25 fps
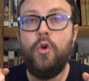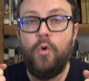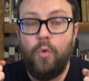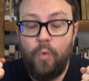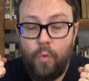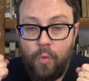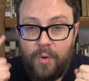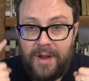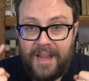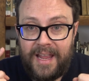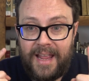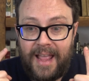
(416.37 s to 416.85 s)

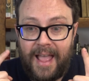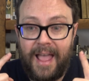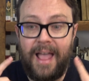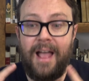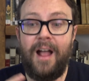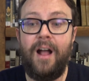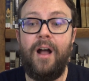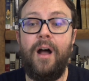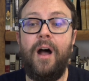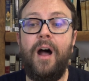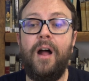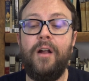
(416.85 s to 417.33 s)
we
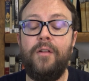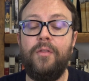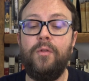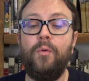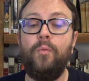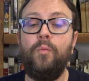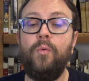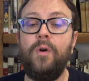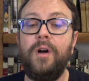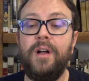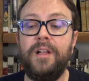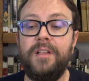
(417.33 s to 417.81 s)
are the
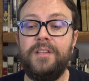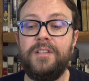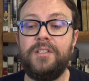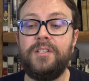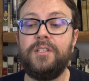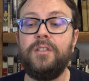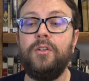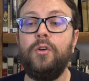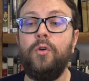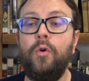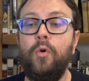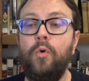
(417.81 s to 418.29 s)

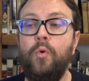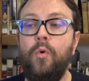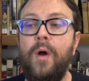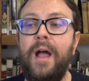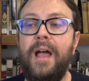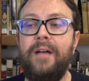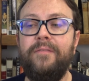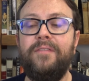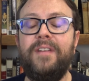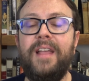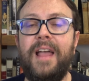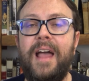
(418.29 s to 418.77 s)
ones who
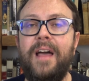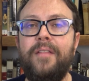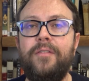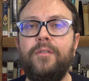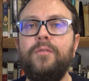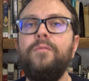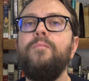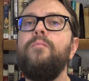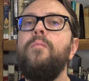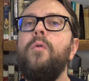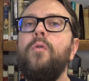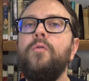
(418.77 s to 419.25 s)
have
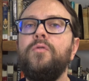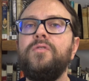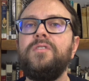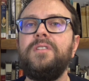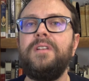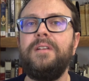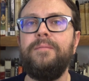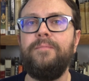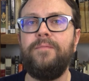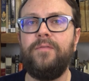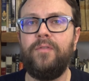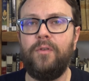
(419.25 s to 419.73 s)
gathered most
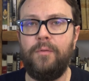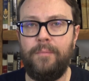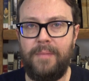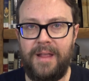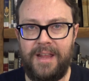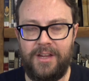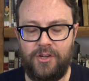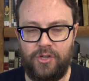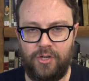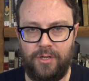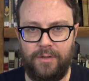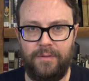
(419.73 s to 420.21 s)

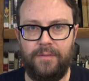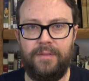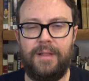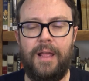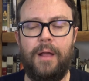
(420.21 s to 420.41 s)
information,